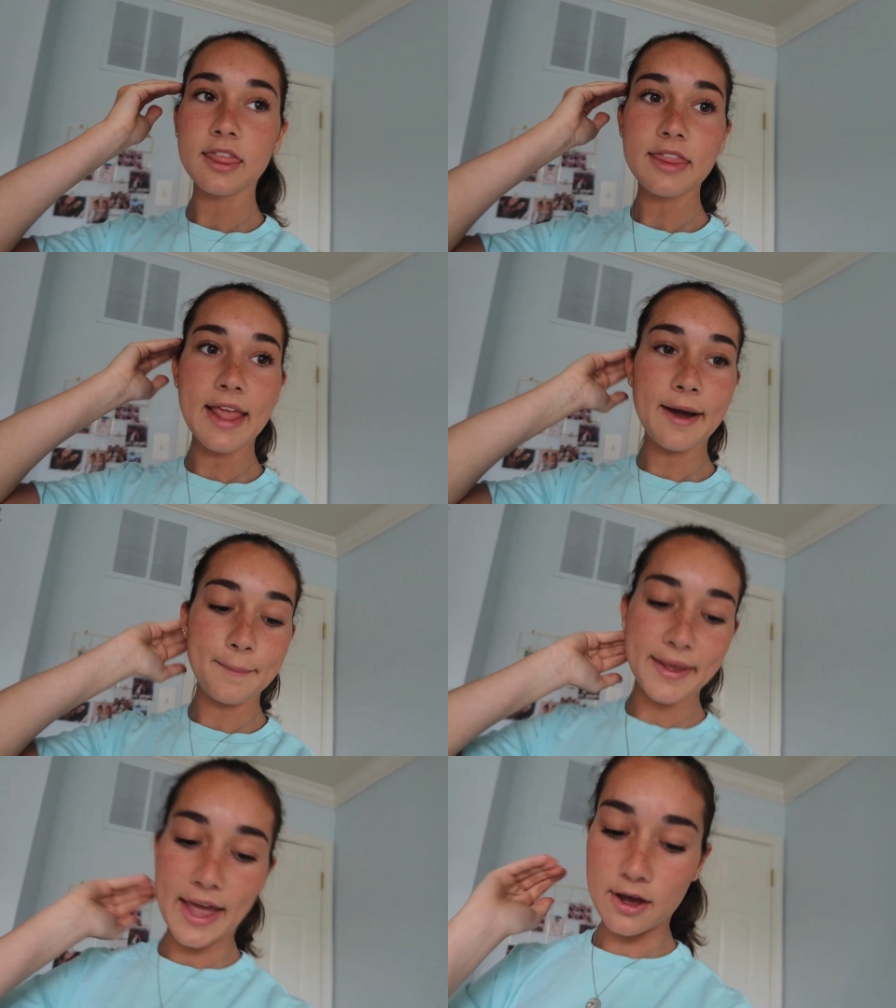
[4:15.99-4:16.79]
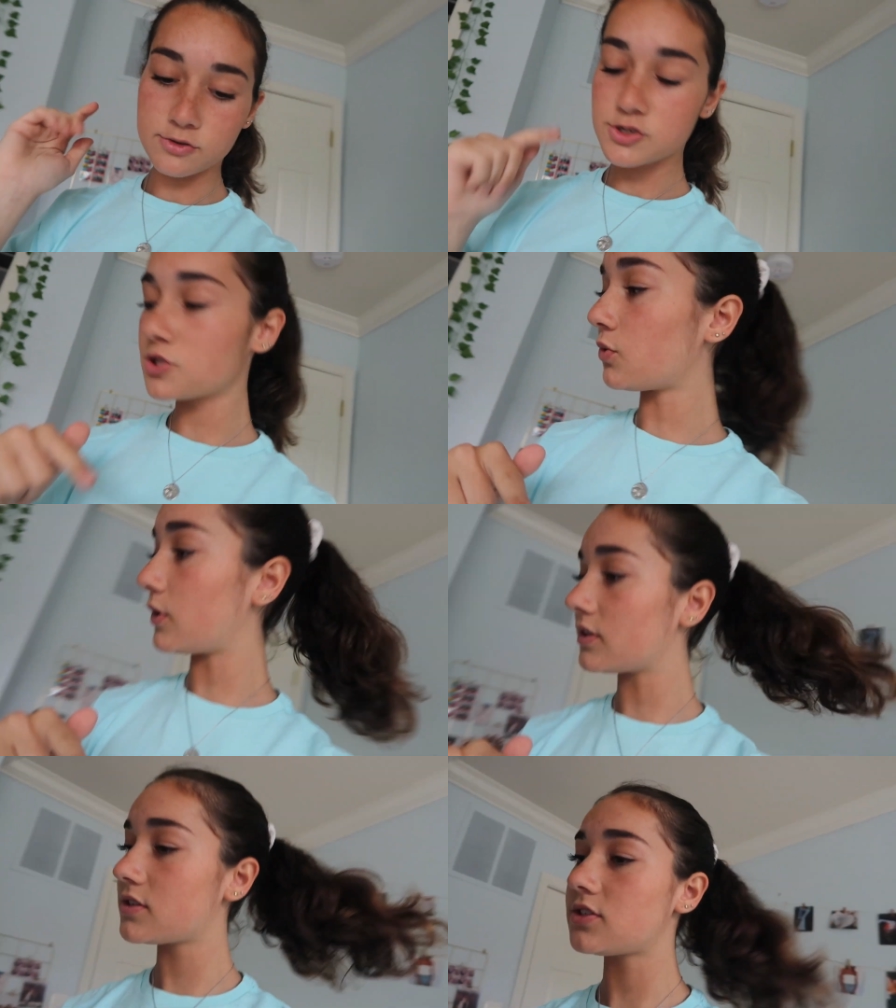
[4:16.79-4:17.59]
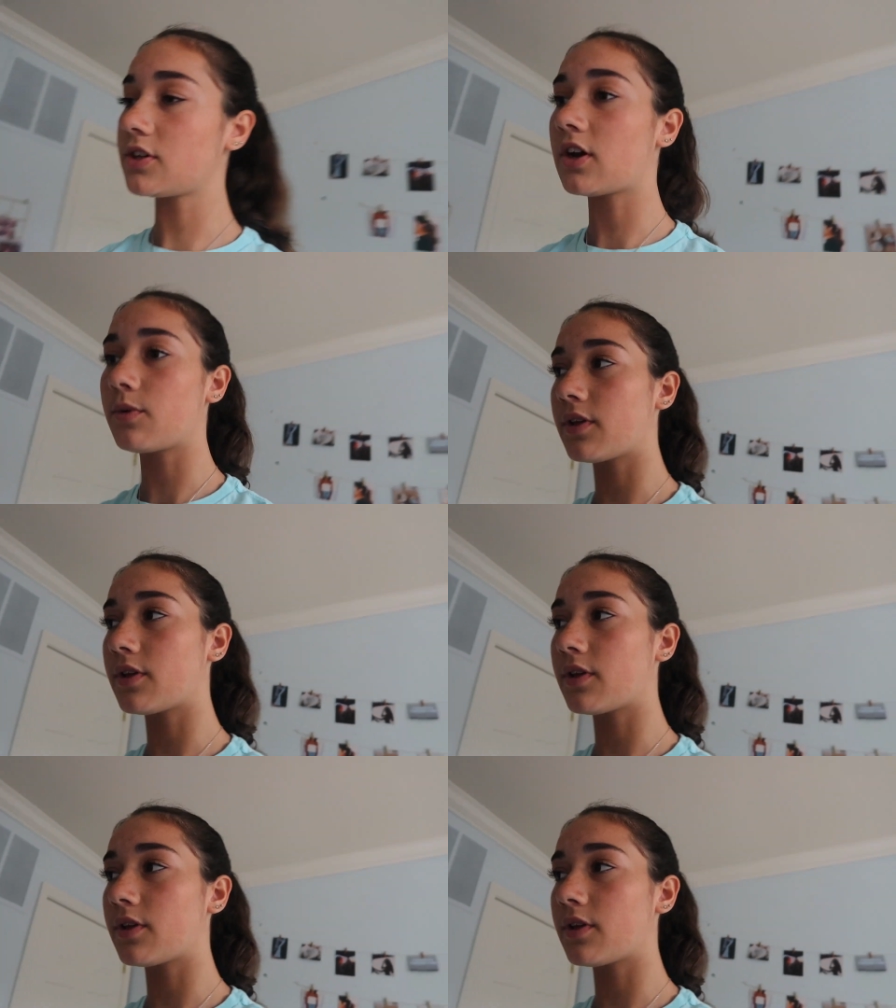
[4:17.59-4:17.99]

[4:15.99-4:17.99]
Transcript: Now pick out shorts to go